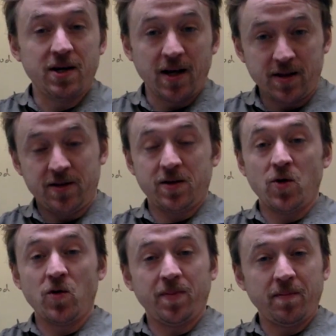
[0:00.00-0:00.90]
your
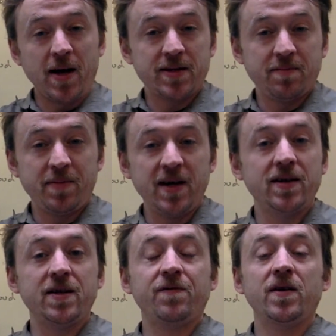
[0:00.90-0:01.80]
telescope makes a big
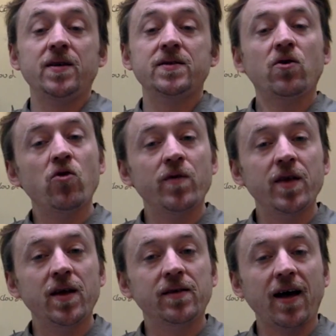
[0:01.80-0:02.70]
difference over
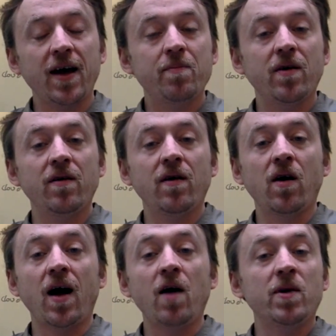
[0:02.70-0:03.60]
the type of,
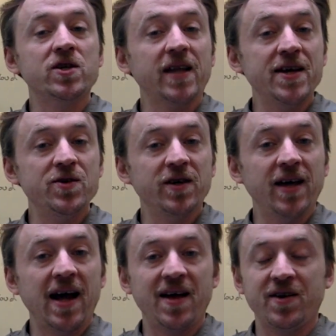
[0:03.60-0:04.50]
or how much light you can
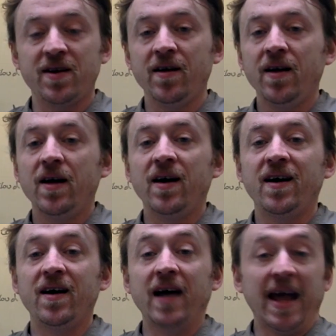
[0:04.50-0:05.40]
gather,
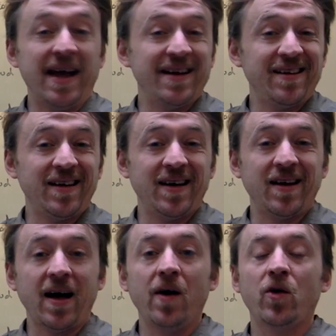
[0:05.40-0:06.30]
and
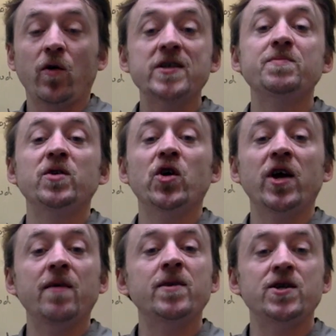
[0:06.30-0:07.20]
how crisp your
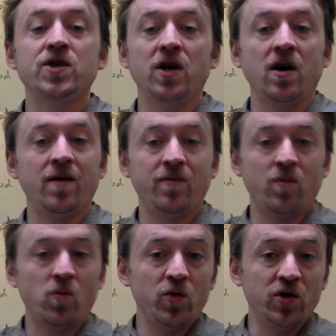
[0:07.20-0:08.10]
image of
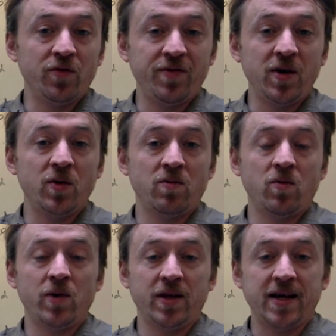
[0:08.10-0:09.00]
your view
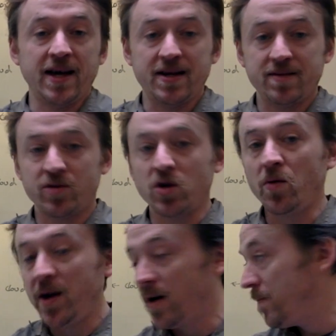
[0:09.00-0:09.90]
will get. So
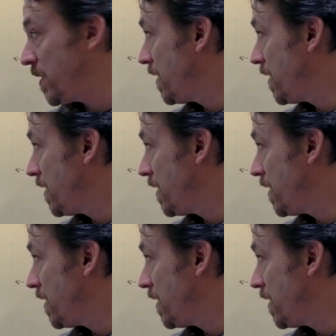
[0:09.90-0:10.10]
here